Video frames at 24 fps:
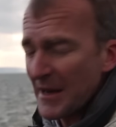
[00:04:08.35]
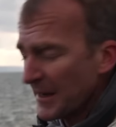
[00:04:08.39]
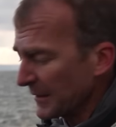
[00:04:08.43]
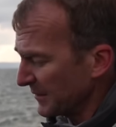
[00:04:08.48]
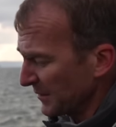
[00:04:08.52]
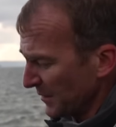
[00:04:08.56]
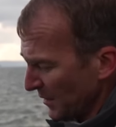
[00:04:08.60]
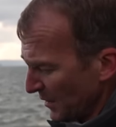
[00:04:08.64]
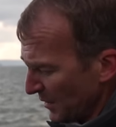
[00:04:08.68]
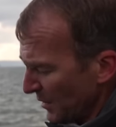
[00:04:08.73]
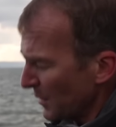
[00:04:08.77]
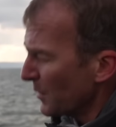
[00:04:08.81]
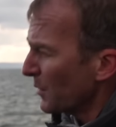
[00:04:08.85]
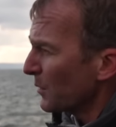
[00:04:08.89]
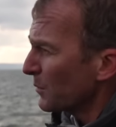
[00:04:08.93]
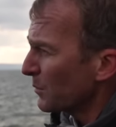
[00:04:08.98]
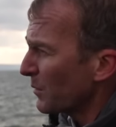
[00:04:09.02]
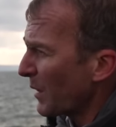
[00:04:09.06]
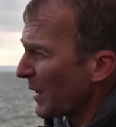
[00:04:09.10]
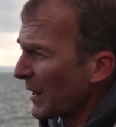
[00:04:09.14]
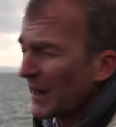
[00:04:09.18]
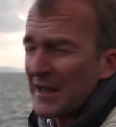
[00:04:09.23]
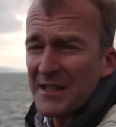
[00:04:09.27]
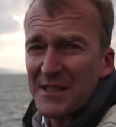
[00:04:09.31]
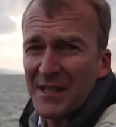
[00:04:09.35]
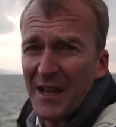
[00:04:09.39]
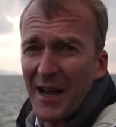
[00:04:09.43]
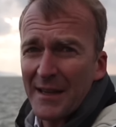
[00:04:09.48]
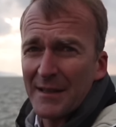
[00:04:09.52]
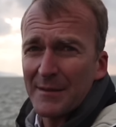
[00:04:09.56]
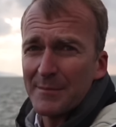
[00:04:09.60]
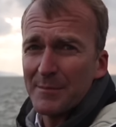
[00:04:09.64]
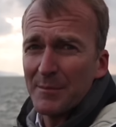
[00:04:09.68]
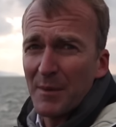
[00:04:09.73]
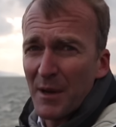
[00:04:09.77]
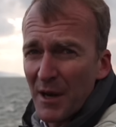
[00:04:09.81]
And when I
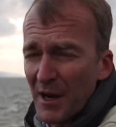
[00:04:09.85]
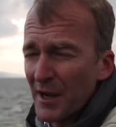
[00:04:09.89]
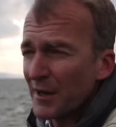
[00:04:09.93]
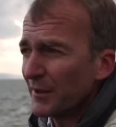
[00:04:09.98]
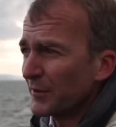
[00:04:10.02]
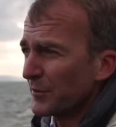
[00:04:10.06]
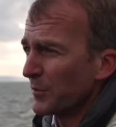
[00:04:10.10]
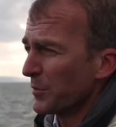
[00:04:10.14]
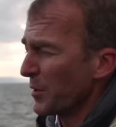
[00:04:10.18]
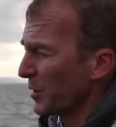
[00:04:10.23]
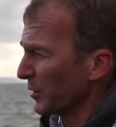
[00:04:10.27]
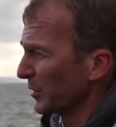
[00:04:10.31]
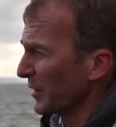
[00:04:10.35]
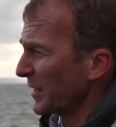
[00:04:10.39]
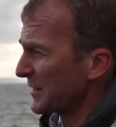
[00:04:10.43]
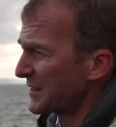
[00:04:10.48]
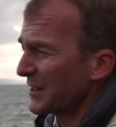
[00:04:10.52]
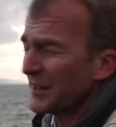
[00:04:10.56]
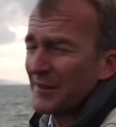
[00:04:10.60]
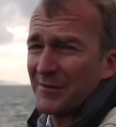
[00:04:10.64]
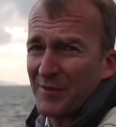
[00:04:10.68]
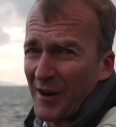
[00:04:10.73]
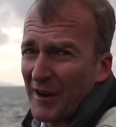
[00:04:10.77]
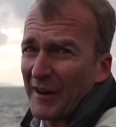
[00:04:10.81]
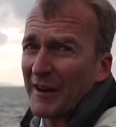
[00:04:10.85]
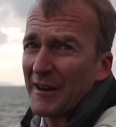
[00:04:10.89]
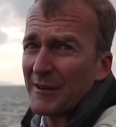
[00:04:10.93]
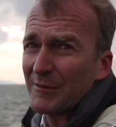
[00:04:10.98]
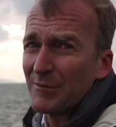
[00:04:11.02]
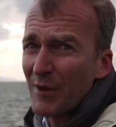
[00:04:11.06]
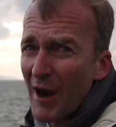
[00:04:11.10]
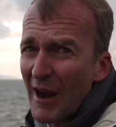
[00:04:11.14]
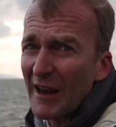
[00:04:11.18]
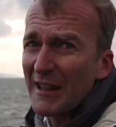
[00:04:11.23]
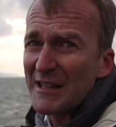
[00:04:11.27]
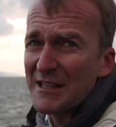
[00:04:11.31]
say manoeuvrable, it's a very
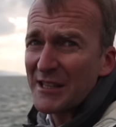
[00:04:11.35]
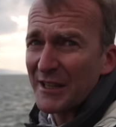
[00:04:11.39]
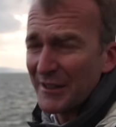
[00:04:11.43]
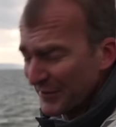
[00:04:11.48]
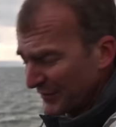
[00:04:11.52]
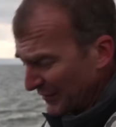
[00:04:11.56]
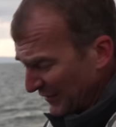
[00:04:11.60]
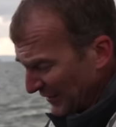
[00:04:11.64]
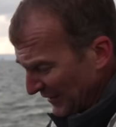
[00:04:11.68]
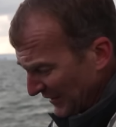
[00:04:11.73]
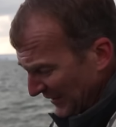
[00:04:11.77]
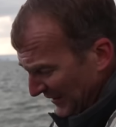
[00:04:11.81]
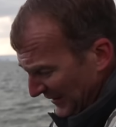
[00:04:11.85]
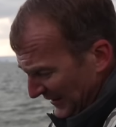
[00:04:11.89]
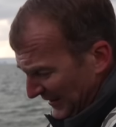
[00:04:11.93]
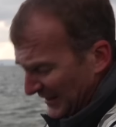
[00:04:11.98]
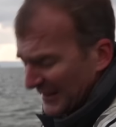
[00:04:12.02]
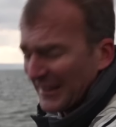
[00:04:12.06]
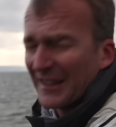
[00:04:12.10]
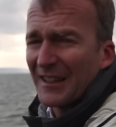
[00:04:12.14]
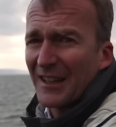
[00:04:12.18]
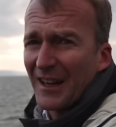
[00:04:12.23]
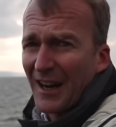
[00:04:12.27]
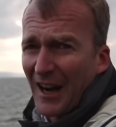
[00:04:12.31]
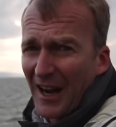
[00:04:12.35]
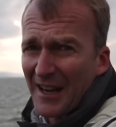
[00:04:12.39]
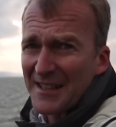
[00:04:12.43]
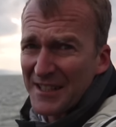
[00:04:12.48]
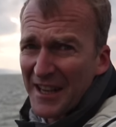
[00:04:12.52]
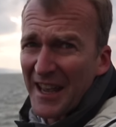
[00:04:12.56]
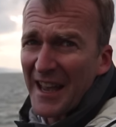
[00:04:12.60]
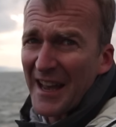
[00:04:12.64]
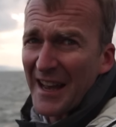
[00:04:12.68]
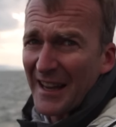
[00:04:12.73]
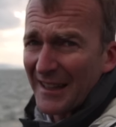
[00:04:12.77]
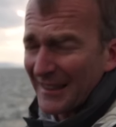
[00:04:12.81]
relative
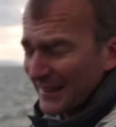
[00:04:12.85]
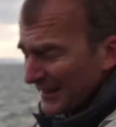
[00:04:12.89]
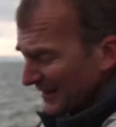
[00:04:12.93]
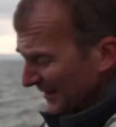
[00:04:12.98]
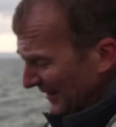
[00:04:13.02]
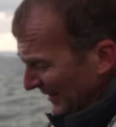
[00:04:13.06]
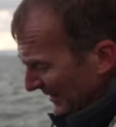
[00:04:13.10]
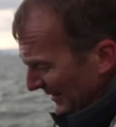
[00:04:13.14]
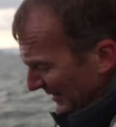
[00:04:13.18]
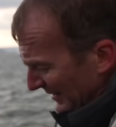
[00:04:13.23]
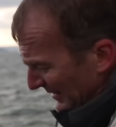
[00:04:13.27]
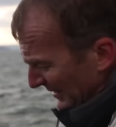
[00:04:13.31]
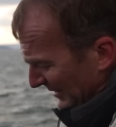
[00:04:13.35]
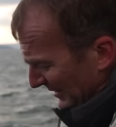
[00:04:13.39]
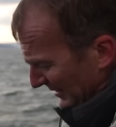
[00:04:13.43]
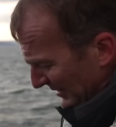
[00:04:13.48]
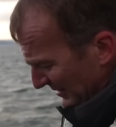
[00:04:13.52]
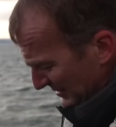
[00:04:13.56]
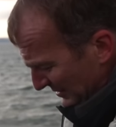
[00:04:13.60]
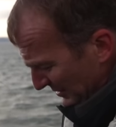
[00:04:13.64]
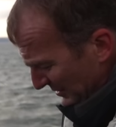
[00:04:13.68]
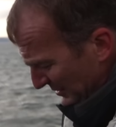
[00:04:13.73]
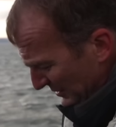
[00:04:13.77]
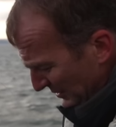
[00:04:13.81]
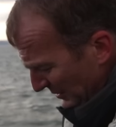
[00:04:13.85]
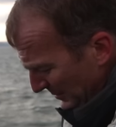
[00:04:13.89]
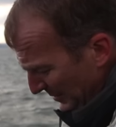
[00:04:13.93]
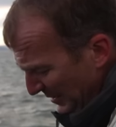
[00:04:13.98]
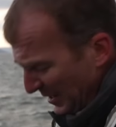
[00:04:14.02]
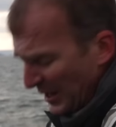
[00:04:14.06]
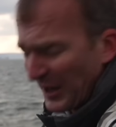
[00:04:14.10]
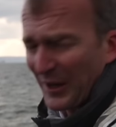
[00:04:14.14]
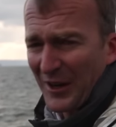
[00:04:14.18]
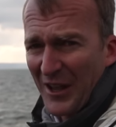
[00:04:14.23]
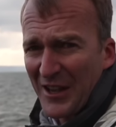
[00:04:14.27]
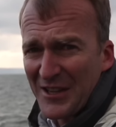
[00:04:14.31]
idea, because to
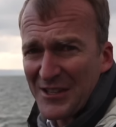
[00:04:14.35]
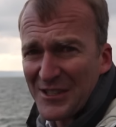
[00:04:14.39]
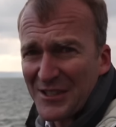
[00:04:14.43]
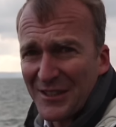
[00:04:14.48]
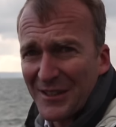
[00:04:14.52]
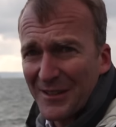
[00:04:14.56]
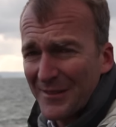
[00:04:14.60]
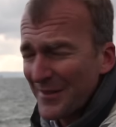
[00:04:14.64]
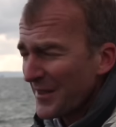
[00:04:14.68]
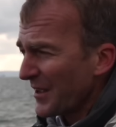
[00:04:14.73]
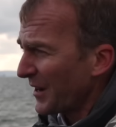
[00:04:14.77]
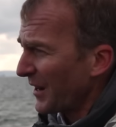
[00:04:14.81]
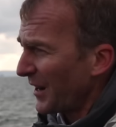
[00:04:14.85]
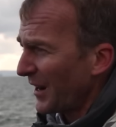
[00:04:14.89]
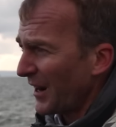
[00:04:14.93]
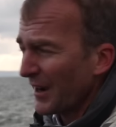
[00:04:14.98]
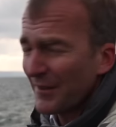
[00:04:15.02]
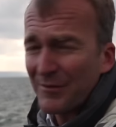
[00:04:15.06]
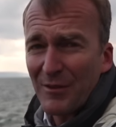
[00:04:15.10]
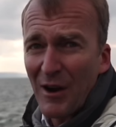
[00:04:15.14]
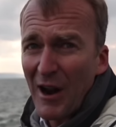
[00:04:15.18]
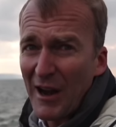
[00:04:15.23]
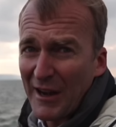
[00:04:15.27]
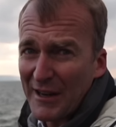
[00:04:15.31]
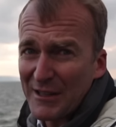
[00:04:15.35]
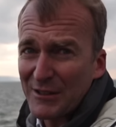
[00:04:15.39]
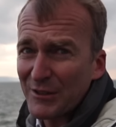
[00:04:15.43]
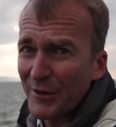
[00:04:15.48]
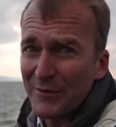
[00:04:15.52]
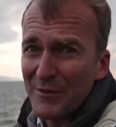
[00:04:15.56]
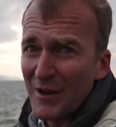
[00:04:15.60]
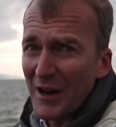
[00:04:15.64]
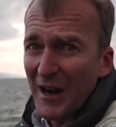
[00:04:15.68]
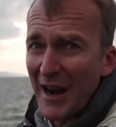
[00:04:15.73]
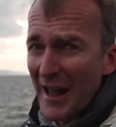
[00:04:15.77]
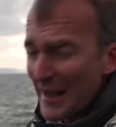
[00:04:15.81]
be honest, I've rarely
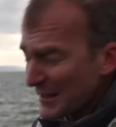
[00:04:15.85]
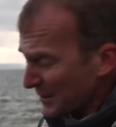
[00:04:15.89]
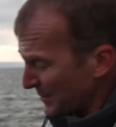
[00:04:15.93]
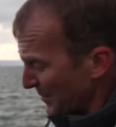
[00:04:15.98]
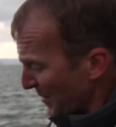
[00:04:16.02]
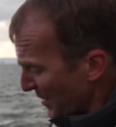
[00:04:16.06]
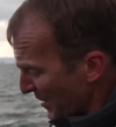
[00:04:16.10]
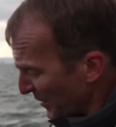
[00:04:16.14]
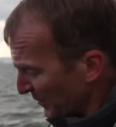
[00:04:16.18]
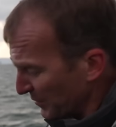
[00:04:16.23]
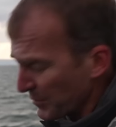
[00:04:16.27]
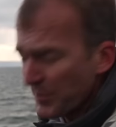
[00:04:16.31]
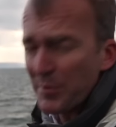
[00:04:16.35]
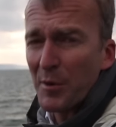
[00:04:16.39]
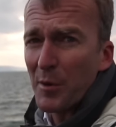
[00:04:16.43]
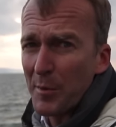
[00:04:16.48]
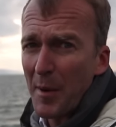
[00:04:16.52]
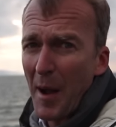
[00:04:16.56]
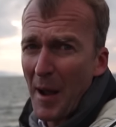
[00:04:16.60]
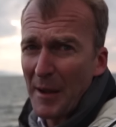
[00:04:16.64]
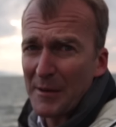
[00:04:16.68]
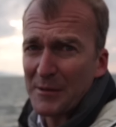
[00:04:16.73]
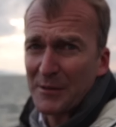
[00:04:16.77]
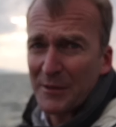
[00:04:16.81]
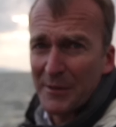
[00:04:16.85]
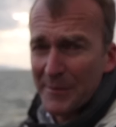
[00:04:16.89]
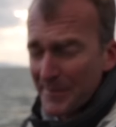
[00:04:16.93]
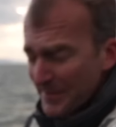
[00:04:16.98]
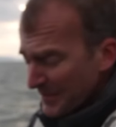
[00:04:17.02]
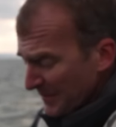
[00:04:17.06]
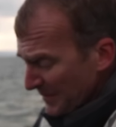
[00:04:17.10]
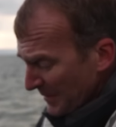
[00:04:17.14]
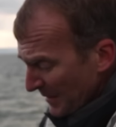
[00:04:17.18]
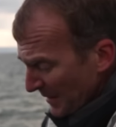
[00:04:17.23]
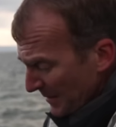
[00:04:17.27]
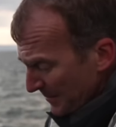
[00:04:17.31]
driven a less manoeuvrable
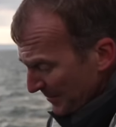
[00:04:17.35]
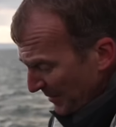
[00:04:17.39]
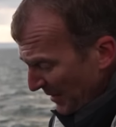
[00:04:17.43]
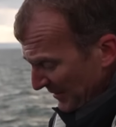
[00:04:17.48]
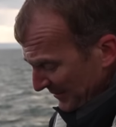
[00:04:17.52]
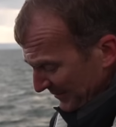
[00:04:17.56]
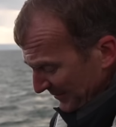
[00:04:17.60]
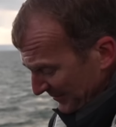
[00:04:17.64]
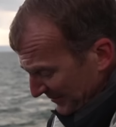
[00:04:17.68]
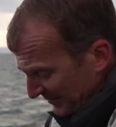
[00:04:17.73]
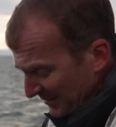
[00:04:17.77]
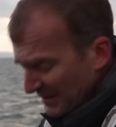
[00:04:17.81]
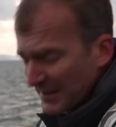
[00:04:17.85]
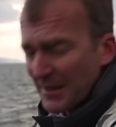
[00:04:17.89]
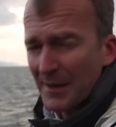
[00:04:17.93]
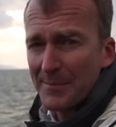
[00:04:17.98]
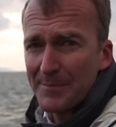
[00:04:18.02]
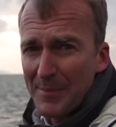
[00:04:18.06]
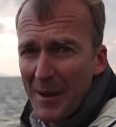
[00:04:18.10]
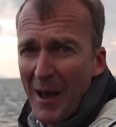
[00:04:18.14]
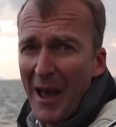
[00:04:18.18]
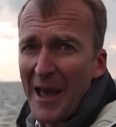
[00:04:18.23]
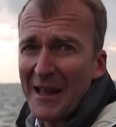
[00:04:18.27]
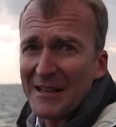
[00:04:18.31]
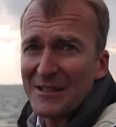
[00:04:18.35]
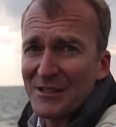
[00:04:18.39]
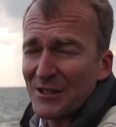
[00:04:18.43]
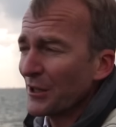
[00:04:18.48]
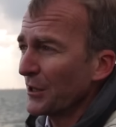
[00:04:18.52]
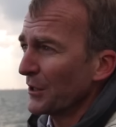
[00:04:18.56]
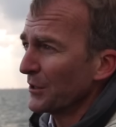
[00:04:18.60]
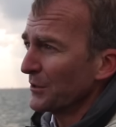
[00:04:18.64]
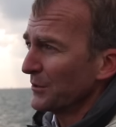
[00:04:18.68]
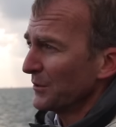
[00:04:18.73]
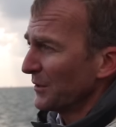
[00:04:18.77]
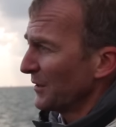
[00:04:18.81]
boat, but compared
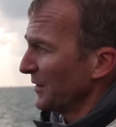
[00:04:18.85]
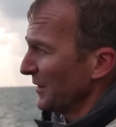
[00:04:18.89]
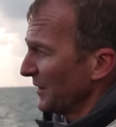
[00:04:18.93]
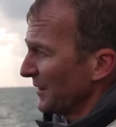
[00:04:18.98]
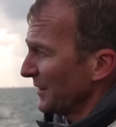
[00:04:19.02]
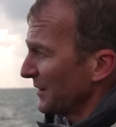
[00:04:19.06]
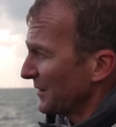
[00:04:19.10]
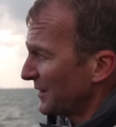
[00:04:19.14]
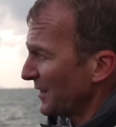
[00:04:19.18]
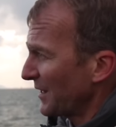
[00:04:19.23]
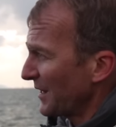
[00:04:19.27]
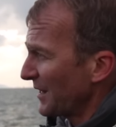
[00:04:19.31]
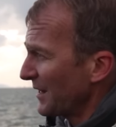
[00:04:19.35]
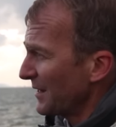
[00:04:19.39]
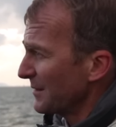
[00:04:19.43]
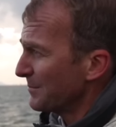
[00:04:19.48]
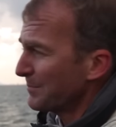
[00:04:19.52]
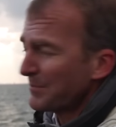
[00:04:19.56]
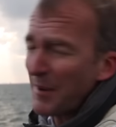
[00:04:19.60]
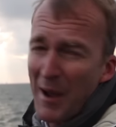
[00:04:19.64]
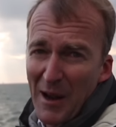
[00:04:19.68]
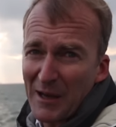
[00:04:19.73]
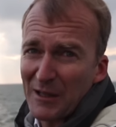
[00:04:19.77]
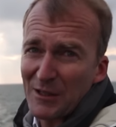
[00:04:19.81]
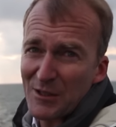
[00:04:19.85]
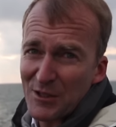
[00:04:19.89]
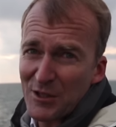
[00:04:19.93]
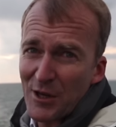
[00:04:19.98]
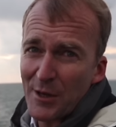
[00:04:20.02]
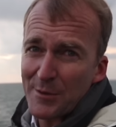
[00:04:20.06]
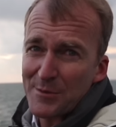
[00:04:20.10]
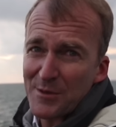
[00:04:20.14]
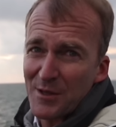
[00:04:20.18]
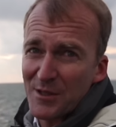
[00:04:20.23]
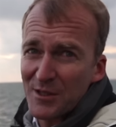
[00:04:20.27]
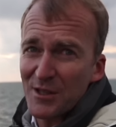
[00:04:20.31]
to the
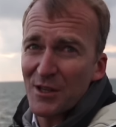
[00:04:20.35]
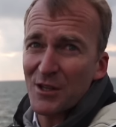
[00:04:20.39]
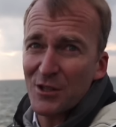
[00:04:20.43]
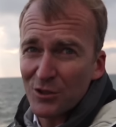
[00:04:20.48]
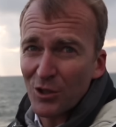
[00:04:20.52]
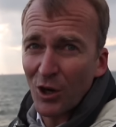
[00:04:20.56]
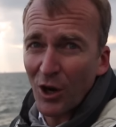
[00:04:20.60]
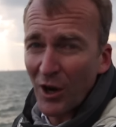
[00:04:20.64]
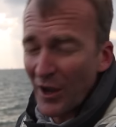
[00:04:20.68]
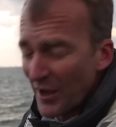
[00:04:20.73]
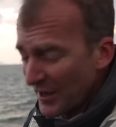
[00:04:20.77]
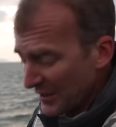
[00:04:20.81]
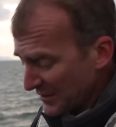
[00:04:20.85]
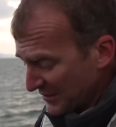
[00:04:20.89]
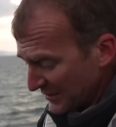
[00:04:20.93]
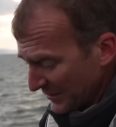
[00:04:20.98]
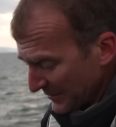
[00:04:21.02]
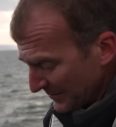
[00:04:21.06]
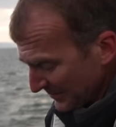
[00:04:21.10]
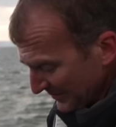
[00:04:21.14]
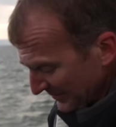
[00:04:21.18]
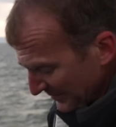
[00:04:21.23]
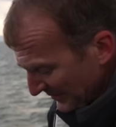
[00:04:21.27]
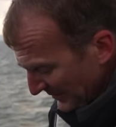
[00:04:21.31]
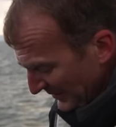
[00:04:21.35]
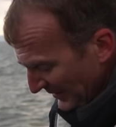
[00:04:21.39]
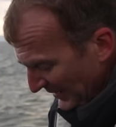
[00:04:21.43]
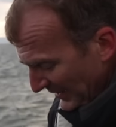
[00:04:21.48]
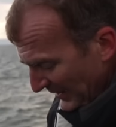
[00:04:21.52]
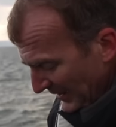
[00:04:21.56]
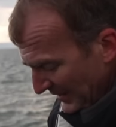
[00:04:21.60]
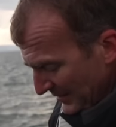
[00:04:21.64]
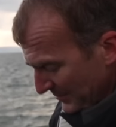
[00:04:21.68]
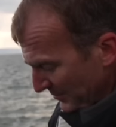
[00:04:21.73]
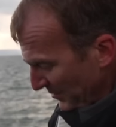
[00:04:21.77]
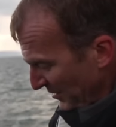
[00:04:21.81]
battleships and destroyers
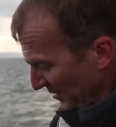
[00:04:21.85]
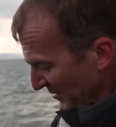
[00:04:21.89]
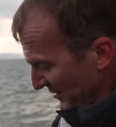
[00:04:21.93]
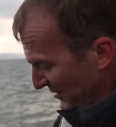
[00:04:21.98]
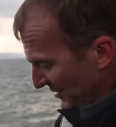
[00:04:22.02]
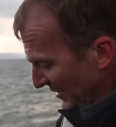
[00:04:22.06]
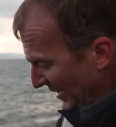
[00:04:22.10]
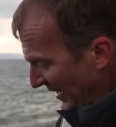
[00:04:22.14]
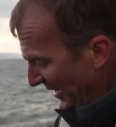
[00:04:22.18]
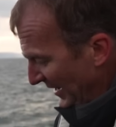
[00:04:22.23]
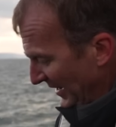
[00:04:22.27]
it was